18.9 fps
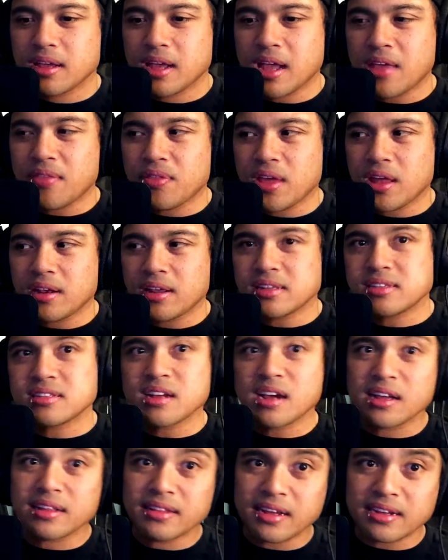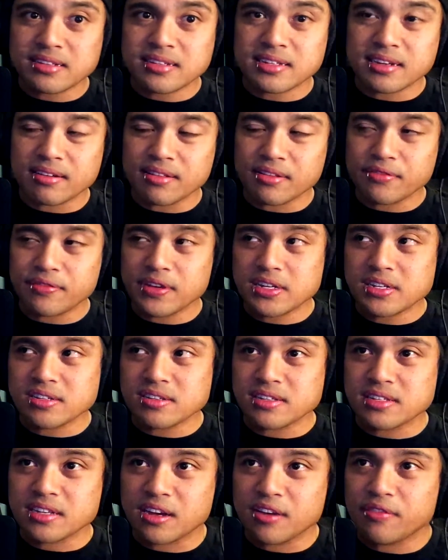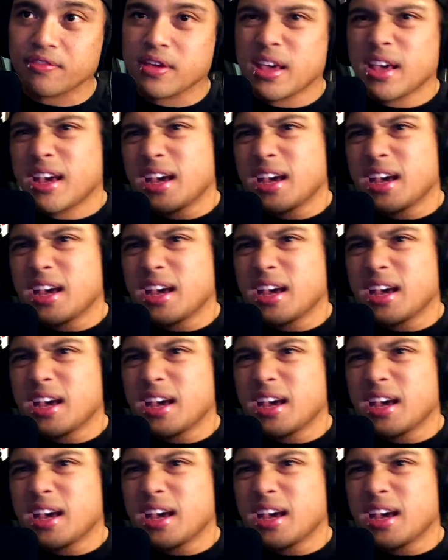And then it's not necessarily the features itself.